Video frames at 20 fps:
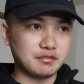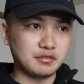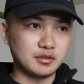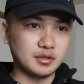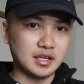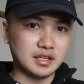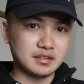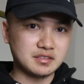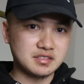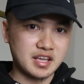feel
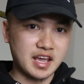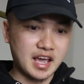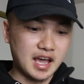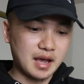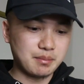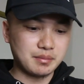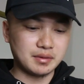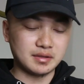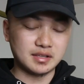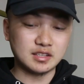that
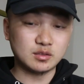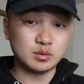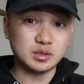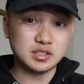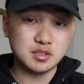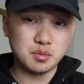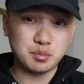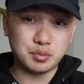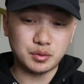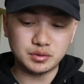tap. That's why
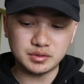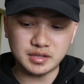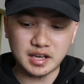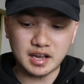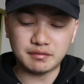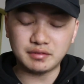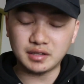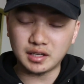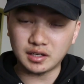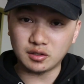it's important to
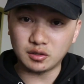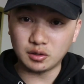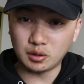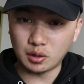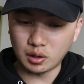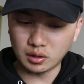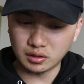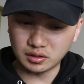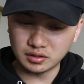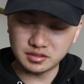have like a
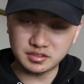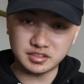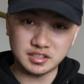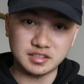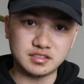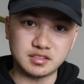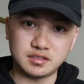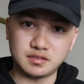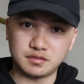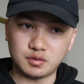longer
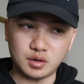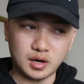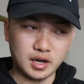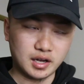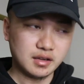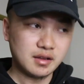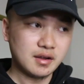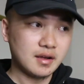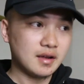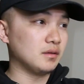sensitive
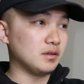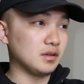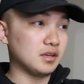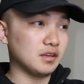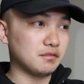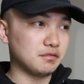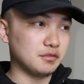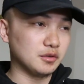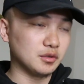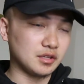rod. You
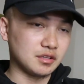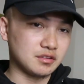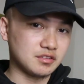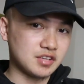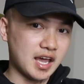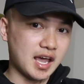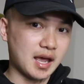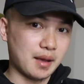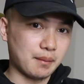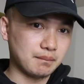can feel that
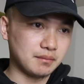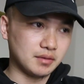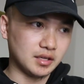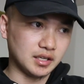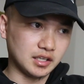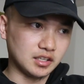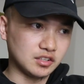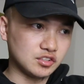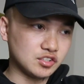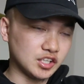tap,
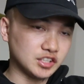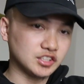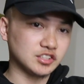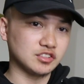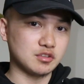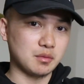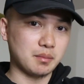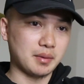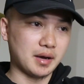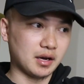like it
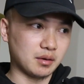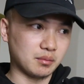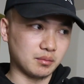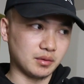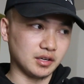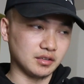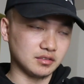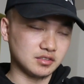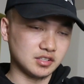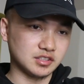touches the bottom,
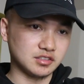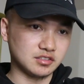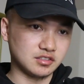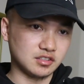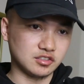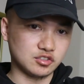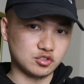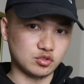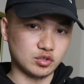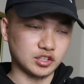right? Touches
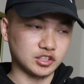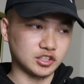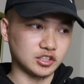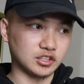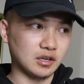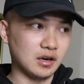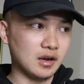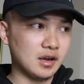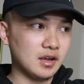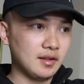the
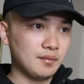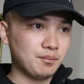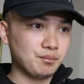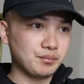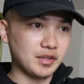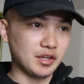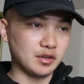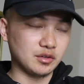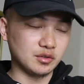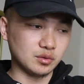structure.
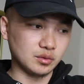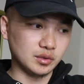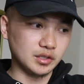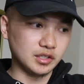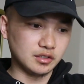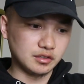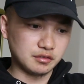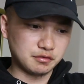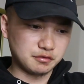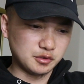And you'll
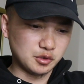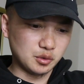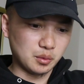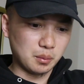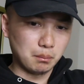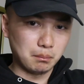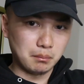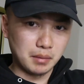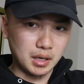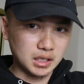either feel
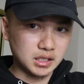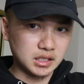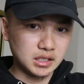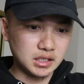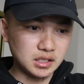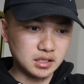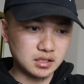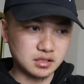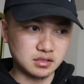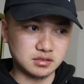
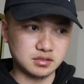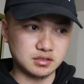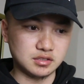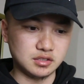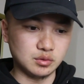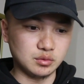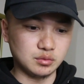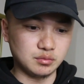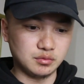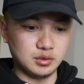mucky because
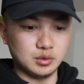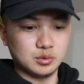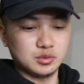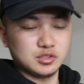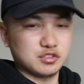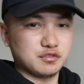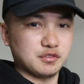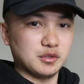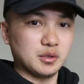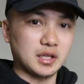you
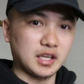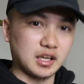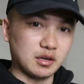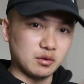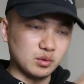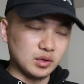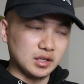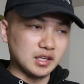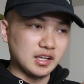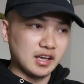just feel like a
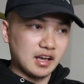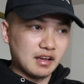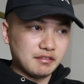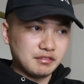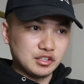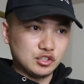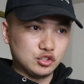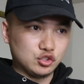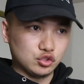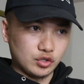really
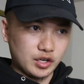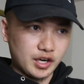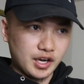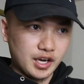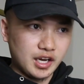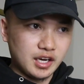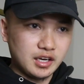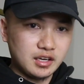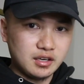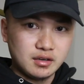heavy
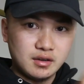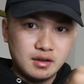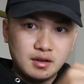drag,